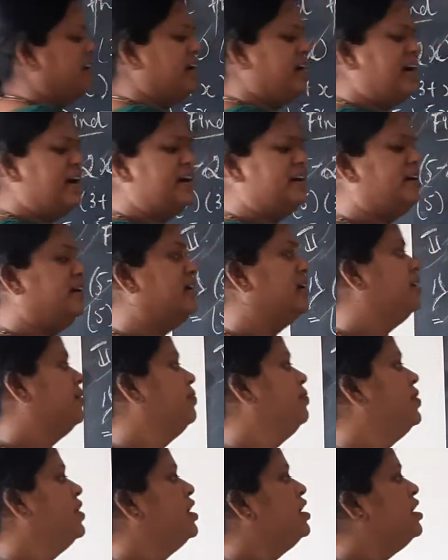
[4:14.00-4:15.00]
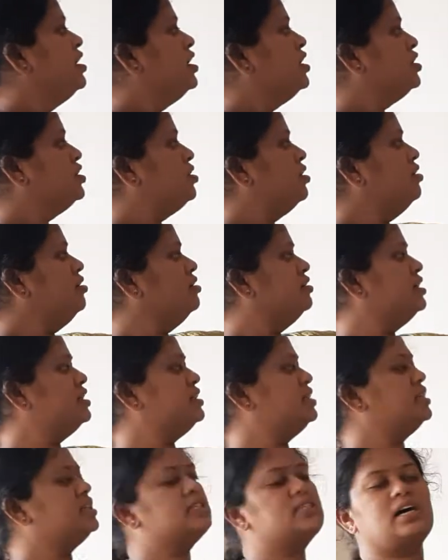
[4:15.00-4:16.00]
end. So
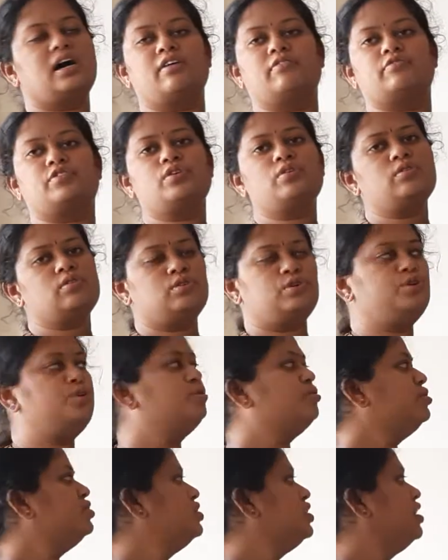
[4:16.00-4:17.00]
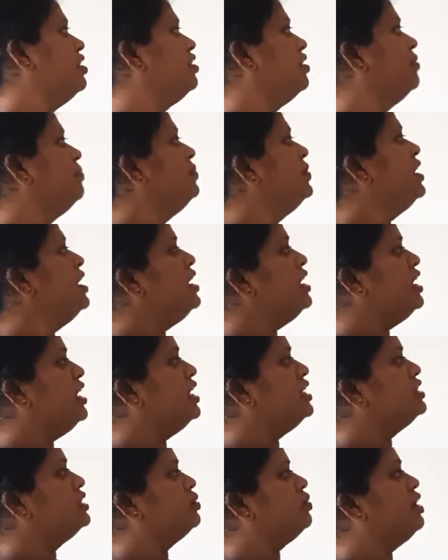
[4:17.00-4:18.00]
this is how you do, children.
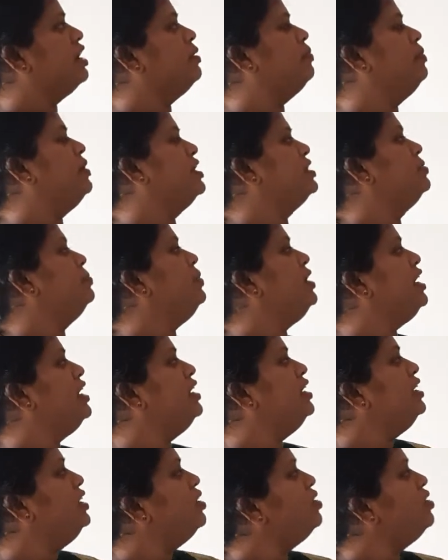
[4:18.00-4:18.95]
A square plus b into